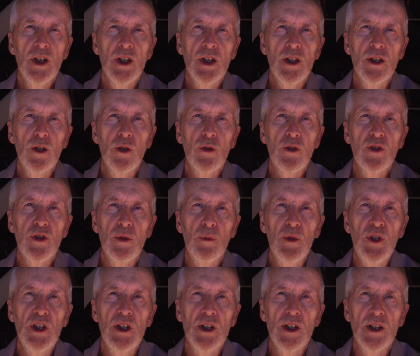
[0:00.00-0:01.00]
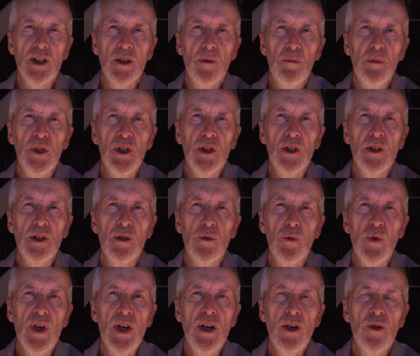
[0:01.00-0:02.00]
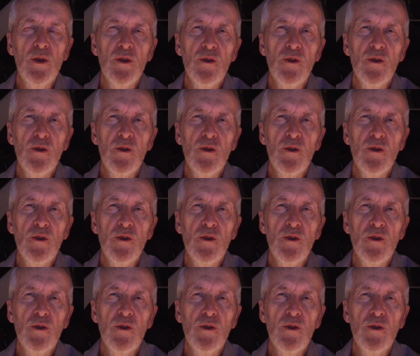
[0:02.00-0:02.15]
It looked to me like a bill around